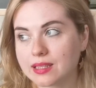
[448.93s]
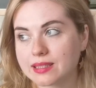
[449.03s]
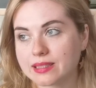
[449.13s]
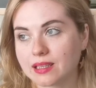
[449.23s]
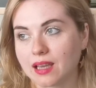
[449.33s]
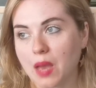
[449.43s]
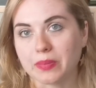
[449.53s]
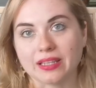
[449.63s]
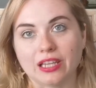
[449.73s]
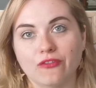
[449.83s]
it's
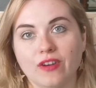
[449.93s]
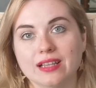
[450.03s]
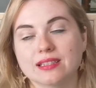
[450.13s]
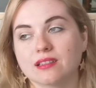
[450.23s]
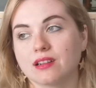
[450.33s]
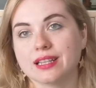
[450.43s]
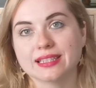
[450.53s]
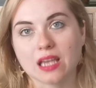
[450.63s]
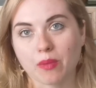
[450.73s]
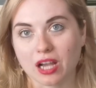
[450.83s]
happening faster, in
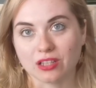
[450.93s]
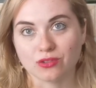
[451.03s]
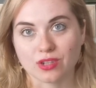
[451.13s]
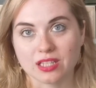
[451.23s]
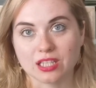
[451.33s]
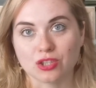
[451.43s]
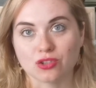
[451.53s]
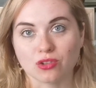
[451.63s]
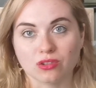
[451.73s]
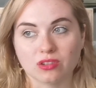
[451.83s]
some countries
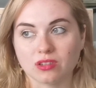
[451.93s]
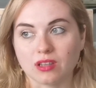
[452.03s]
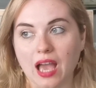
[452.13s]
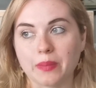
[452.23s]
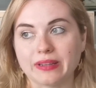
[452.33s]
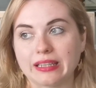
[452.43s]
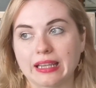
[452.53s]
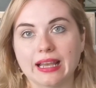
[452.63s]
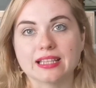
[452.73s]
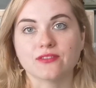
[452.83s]
it's not
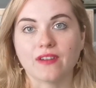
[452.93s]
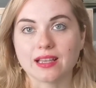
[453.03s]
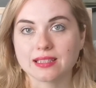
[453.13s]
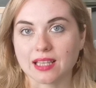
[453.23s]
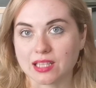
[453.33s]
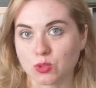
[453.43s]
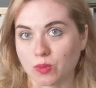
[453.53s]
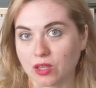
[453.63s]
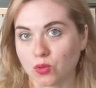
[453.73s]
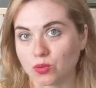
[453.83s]
happening as fast as
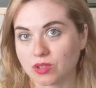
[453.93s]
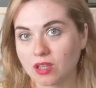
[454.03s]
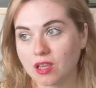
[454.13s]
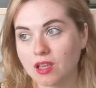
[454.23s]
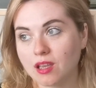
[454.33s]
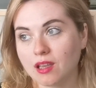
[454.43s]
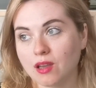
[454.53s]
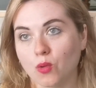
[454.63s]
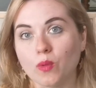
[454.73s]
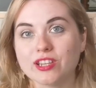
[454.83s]
we could
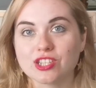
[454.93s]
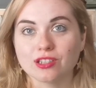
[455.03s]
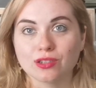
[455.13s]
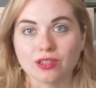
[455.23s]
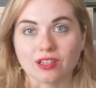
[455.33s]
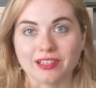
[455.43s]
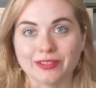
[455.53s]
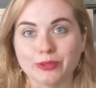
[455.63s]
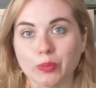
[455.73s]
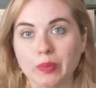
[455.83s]
wish it
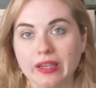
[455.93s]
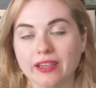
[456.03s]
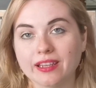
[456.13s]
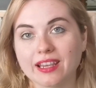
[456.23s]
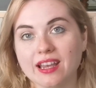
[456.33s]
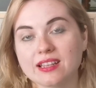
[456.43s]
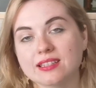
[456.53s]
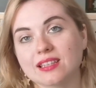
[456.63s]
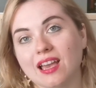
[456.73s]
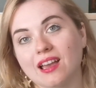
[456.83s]
to be,
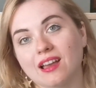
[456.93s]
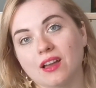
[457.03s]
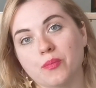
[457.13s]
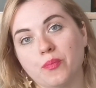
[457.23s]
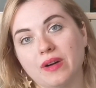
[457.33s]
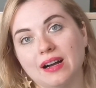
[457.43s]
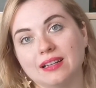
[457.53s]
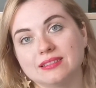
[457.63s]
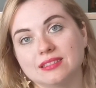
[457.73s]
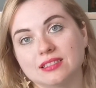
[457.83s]
yes,
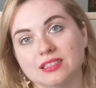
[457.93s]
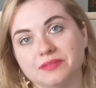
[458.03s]
but